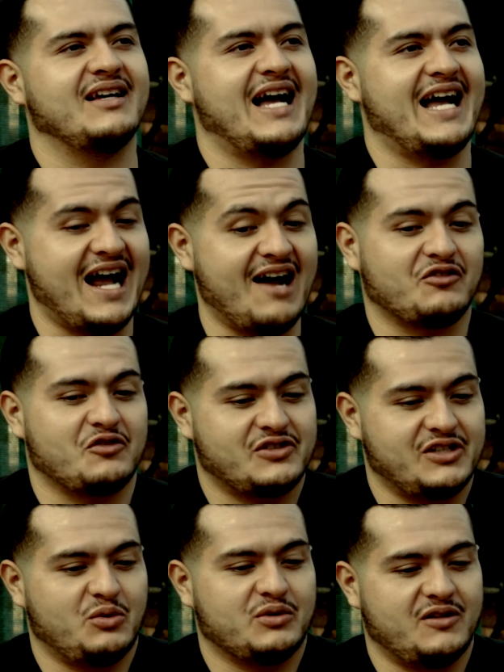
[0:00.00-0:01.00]
I have to
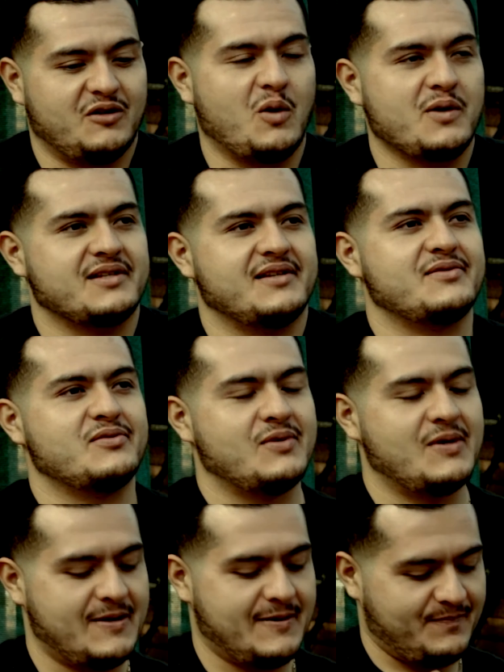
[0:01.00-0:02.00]
see what the noise is
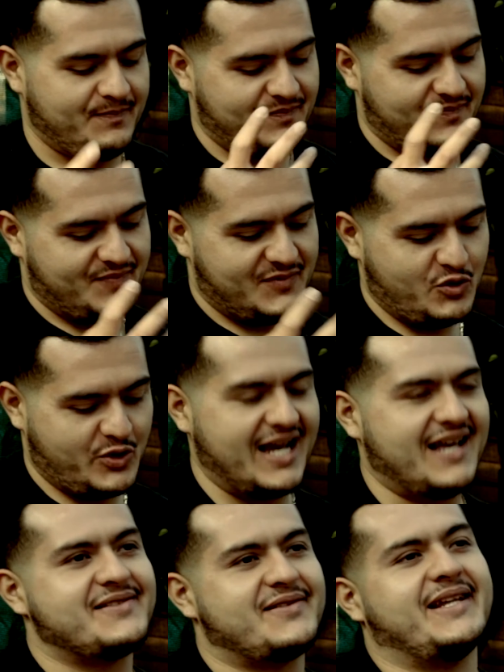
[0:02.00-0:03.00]
to
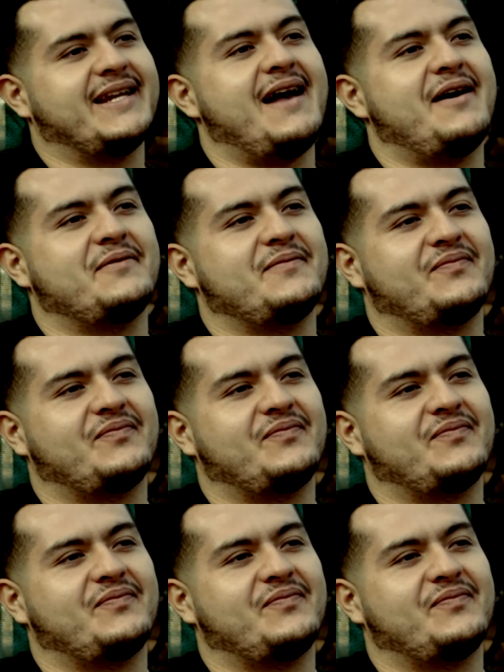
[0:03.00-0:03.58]
cancel it out.